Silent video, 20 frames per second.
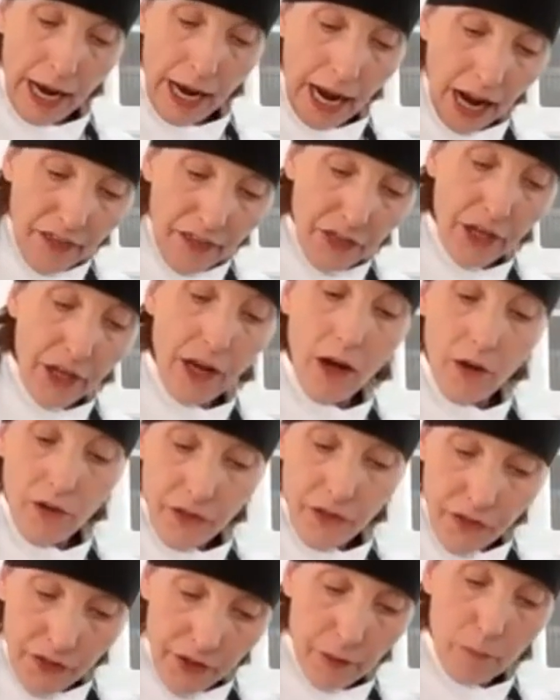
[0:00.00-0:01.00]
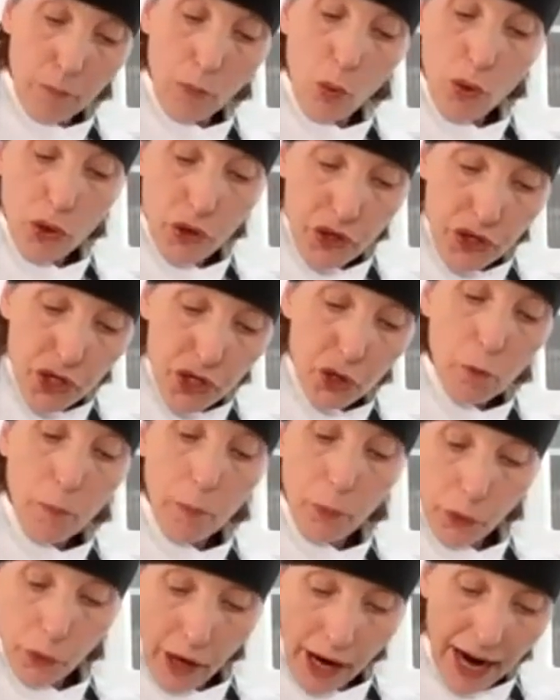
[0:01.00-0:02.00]
And the more you
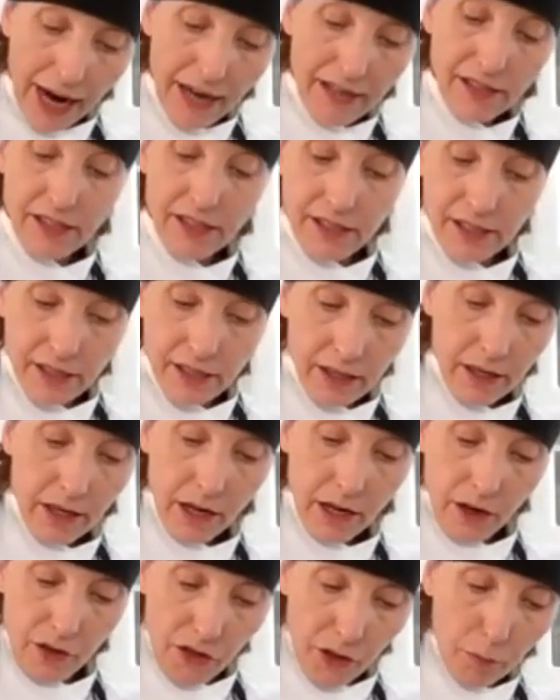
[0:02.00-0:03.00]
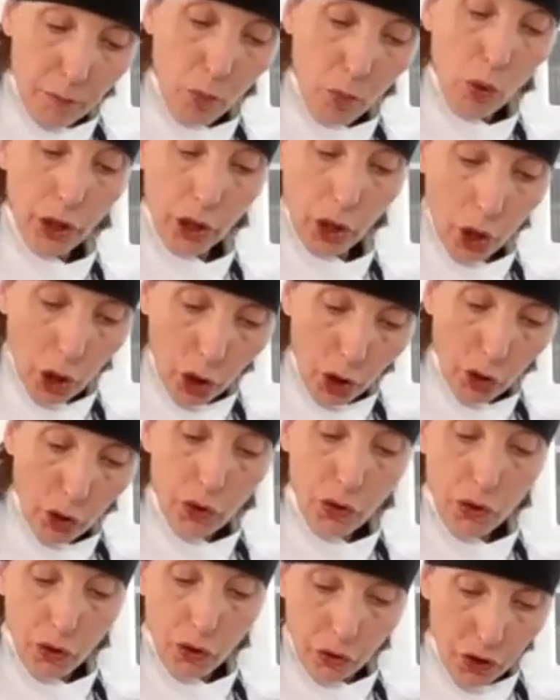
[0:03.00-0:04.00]
press, the more
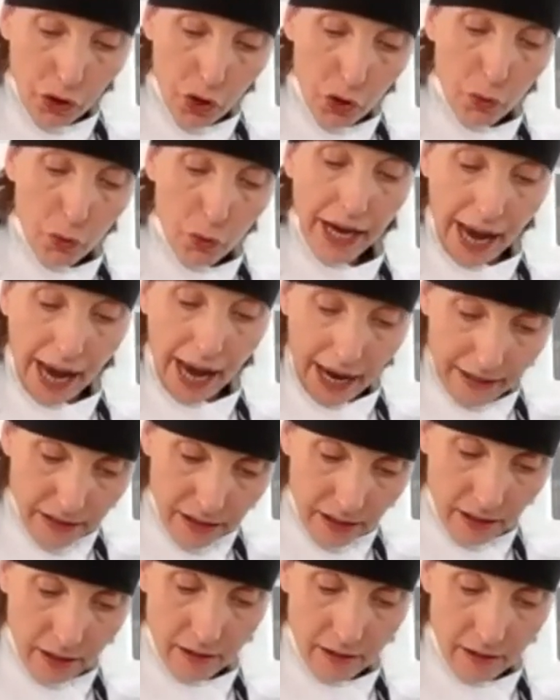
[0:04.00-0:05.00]
curl you get.